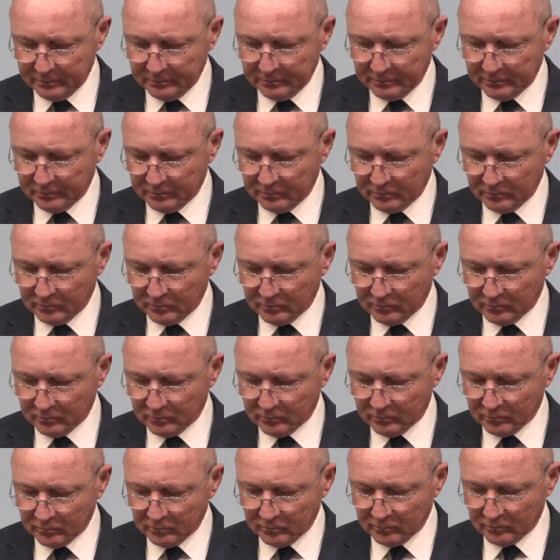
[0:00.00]

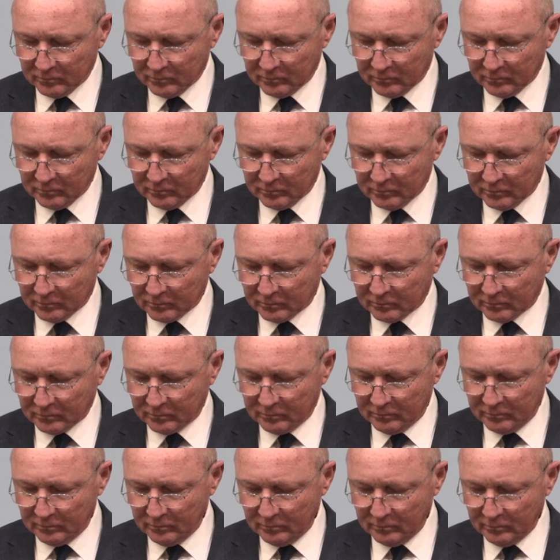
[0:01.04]

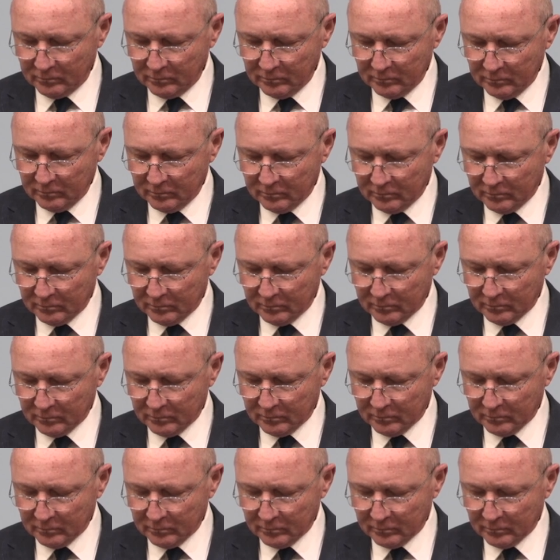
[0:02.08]

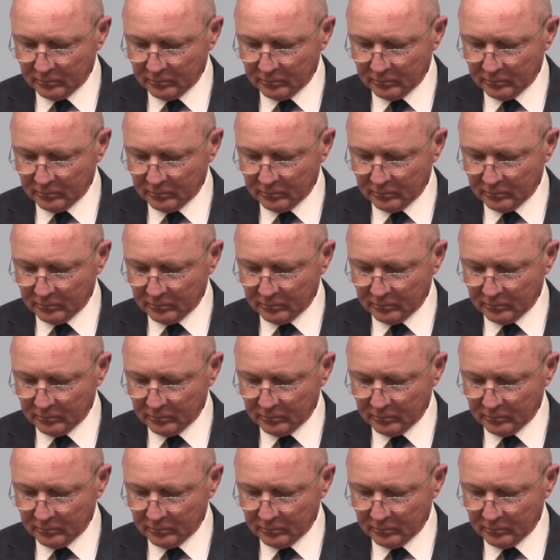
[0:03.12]
[no speech]